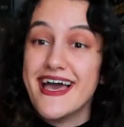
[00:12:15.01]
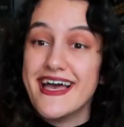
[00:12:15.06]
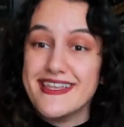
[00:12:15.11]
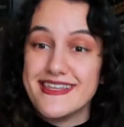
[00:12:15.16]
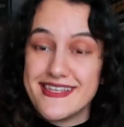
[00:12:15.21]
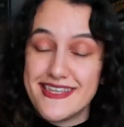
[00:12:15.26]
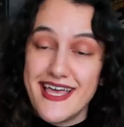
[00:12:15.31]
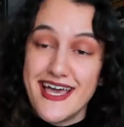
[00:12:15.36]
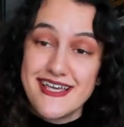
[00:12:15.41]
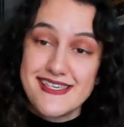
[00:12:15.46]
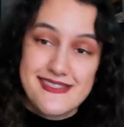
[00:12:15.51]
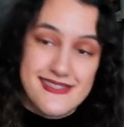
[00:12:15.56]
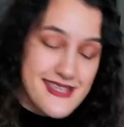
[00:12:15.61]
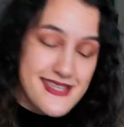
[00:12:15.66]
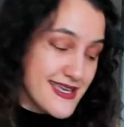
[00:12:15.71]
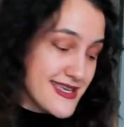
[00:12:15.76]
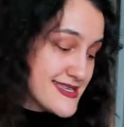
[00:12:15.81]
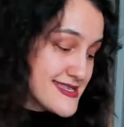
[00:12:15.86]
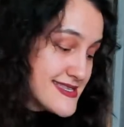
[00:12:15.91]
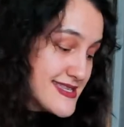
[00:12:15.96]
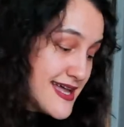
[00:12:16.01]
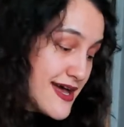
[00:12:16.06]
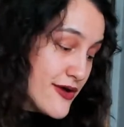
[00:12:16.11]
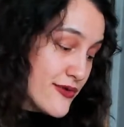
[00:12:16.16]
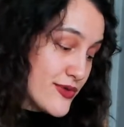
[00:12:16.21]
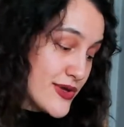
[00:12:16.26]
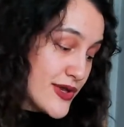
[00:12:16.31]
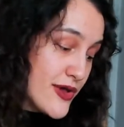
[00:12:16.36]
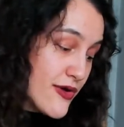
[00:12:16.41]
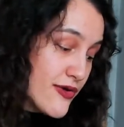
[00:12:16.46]
And the nice thing is
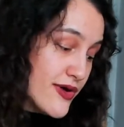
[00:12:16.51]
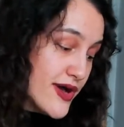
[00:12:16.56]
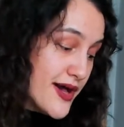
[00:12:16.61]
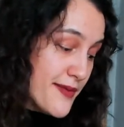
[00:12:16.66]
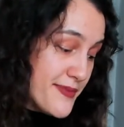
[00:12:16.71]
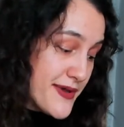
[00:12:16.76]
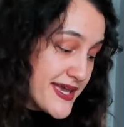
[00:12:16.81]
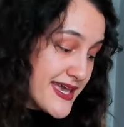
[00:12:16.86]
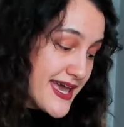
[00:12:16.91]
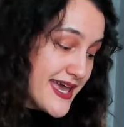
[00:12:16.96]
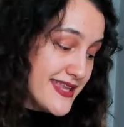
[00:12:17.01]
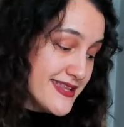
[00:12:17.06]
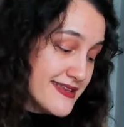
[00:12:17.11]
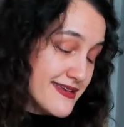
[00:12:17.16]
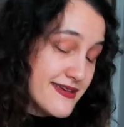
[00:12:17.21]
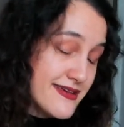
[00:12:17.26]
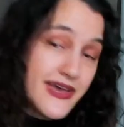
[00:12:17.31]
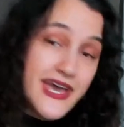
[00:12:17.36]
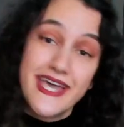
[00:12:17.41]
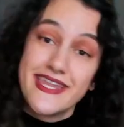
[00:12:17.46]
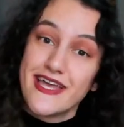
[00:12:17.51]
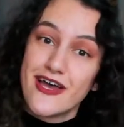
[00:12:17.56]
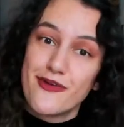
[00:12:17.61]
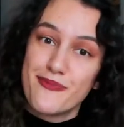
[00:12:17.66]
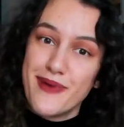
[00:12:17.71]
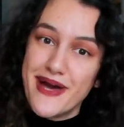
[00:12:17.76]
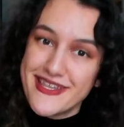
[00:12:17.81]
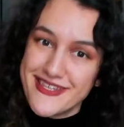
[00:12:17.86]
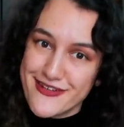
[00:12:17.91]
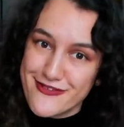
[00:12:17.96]
now we go up again and our
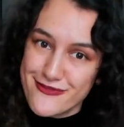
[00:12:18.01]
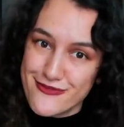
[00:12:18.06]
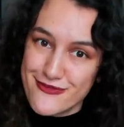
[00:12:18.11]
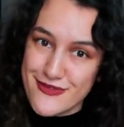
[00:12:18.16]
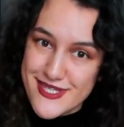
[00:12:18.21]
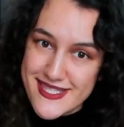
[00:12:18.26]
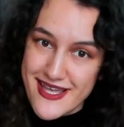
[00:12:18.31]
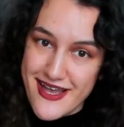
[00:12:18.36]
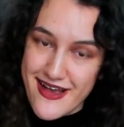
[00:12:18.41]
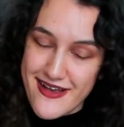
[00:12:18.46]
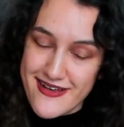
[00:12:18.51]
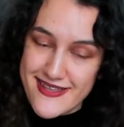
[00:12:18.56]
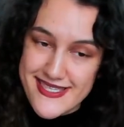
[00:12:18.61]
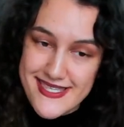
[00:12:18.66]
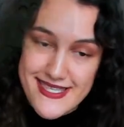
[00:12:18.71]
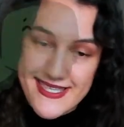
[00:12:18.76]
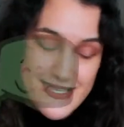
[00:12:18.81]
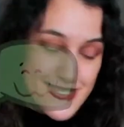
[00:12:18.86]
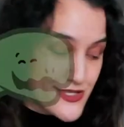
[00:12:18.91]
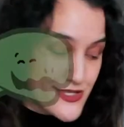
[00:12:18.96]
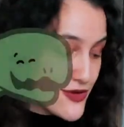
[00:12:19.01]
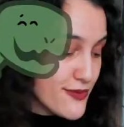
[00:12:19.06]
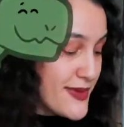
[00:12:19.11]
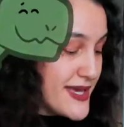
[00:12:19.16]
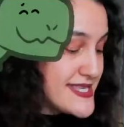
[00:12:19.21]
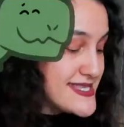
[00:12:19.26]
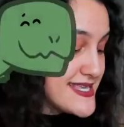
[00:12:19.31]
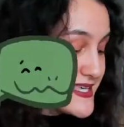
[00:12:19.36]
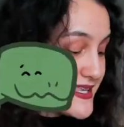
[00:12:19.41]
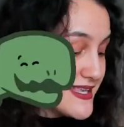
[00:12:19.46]
pattern restarts. So
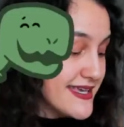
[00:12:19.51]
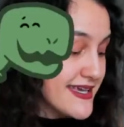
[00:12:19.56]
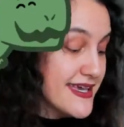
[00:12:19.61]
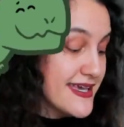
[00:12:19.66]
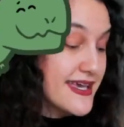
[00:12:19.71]
basically